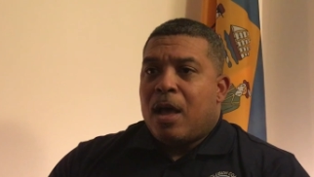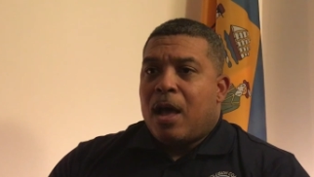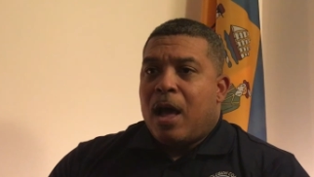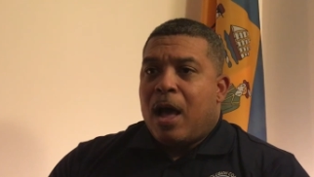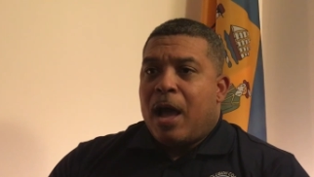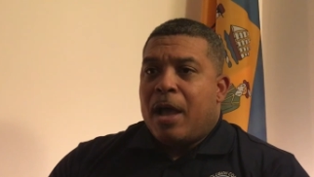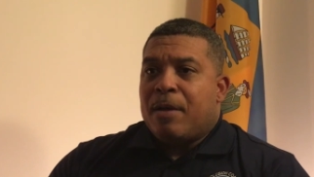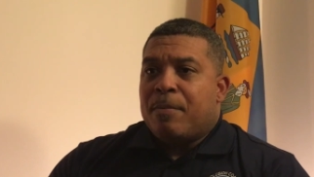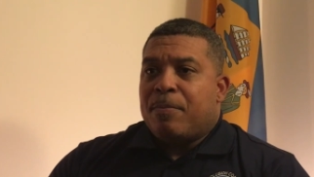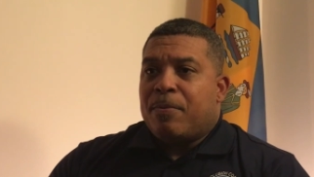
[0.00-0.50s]

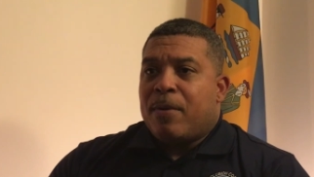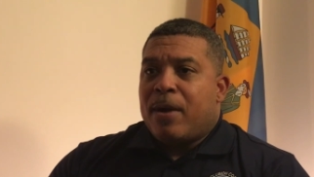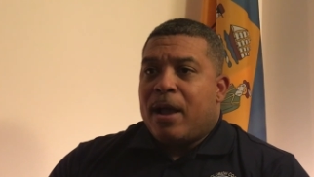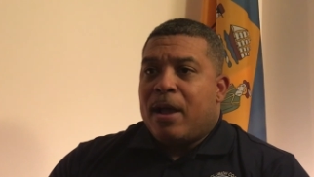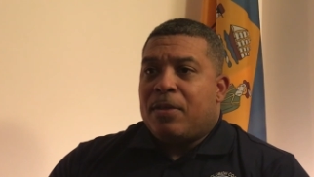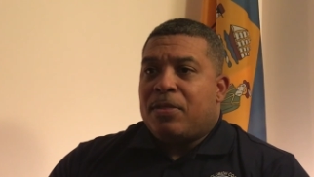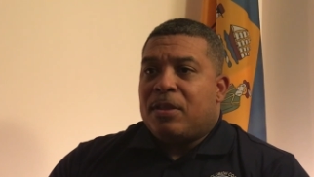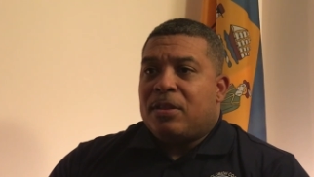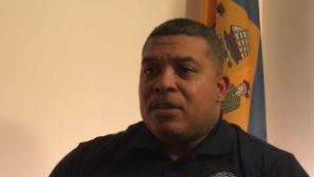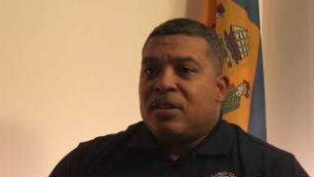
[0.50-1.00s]
I am
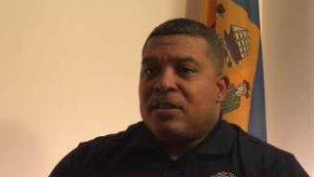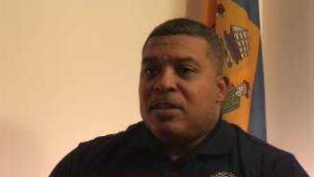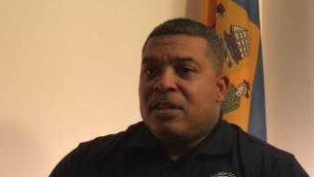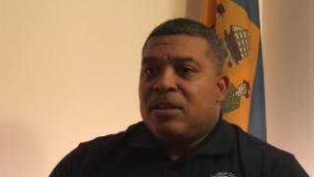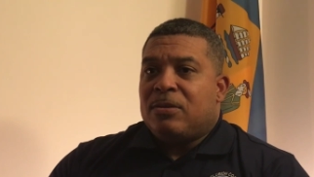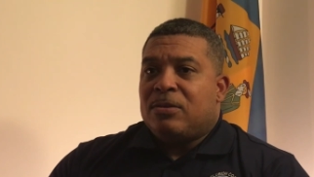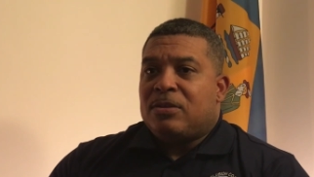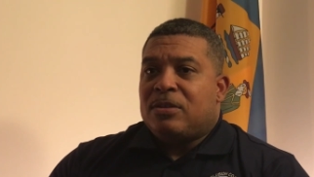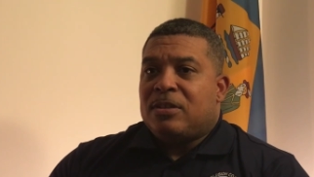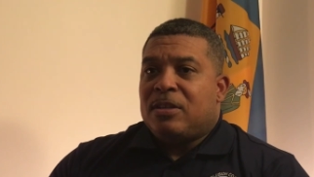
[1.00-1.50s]
proud that the
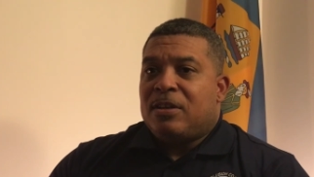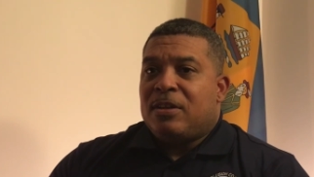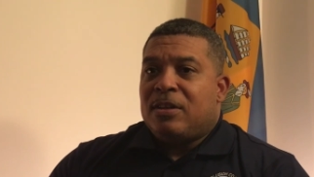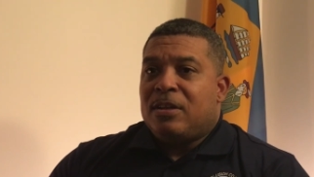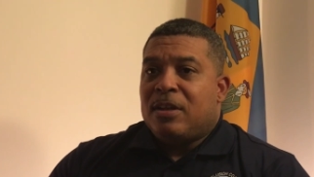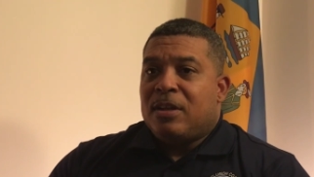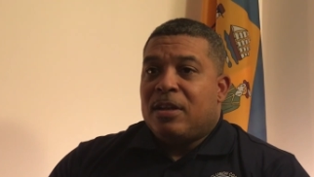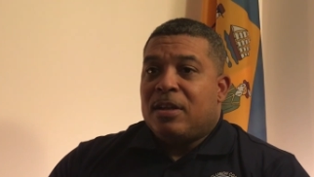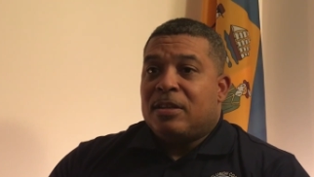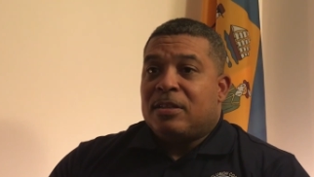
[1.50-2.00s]
DOC
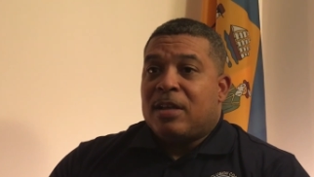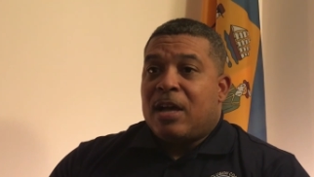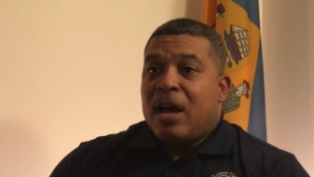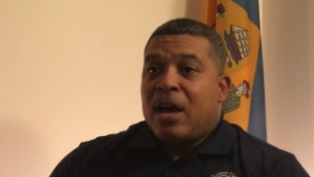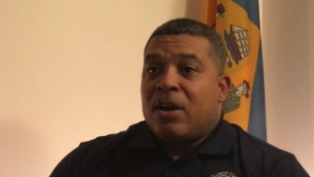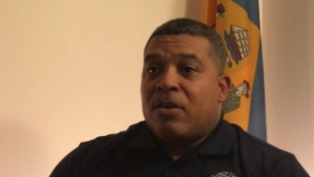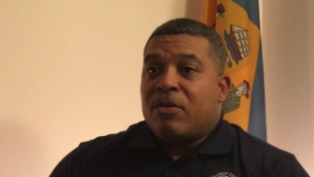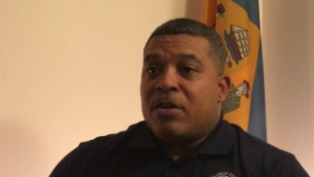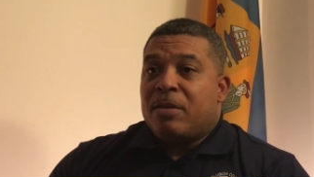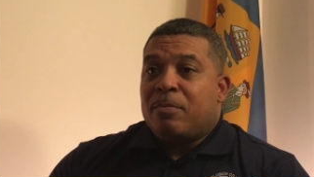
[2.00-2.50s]
is
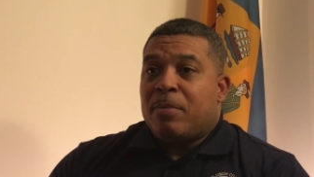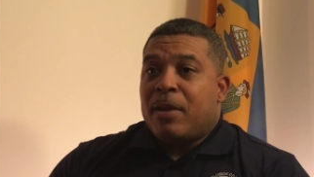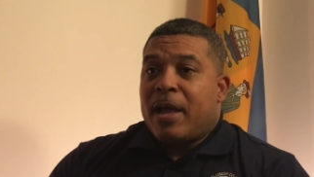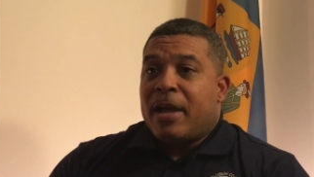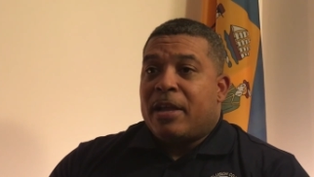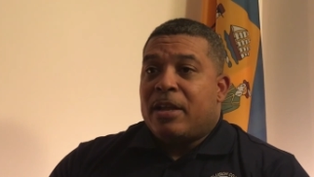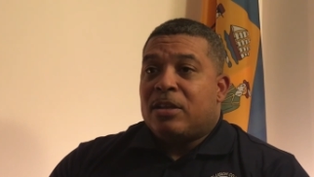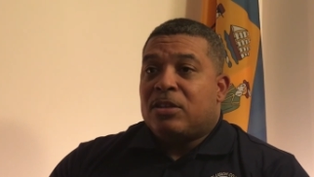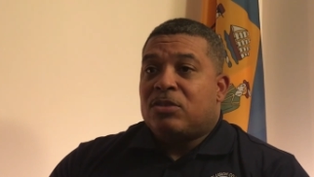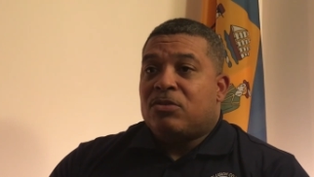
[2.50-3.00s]
honoring Black
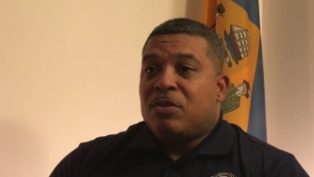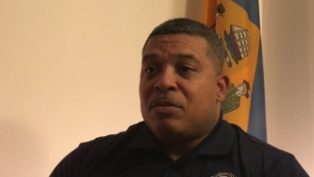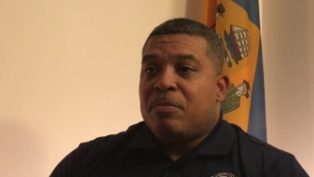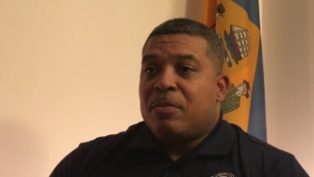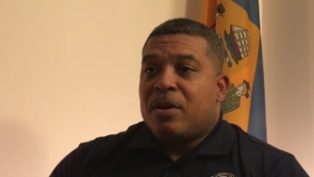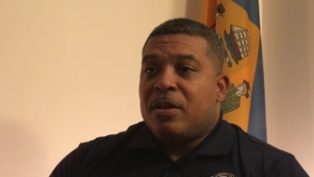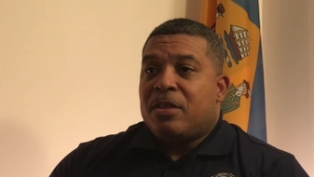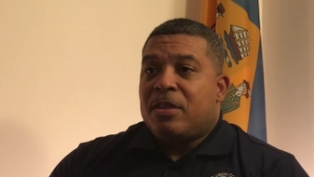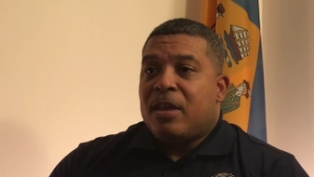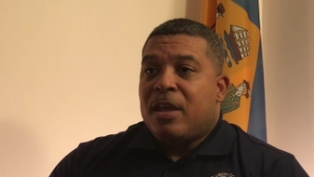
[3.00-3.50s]
History
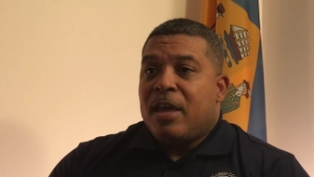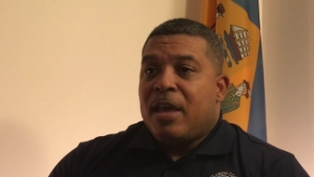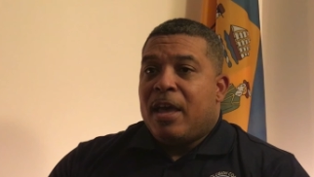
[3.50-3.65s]
Month,